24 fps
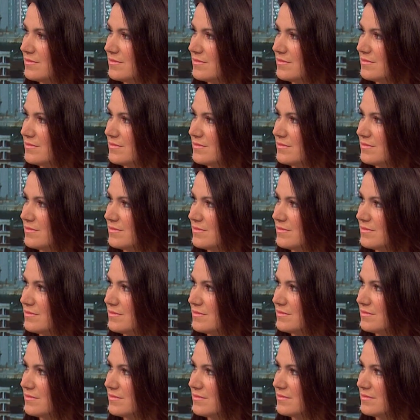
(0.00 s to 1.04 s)

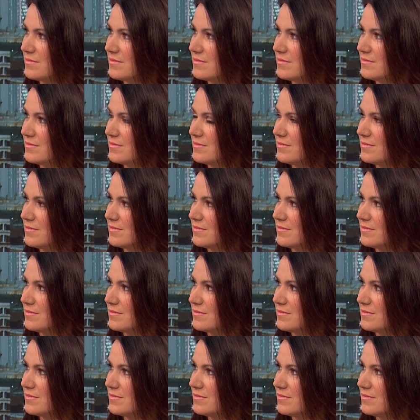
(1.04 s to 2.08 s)

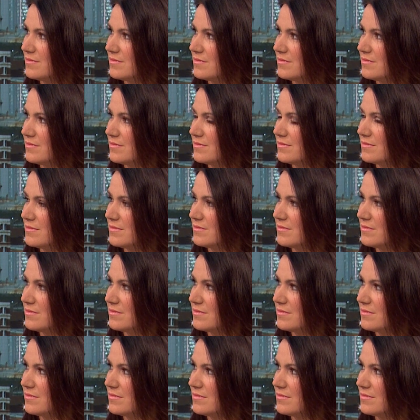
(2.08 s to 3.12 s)

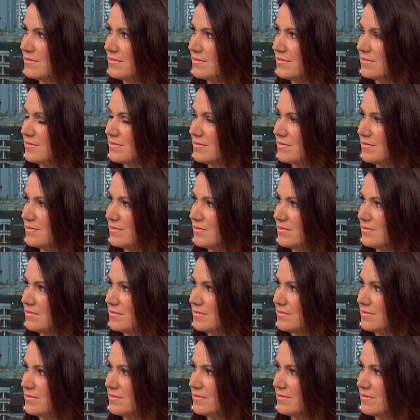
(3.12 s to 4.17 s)

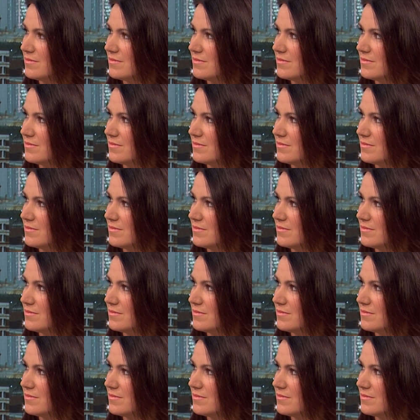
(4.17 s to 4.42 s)
No words are spoken by the person on screen.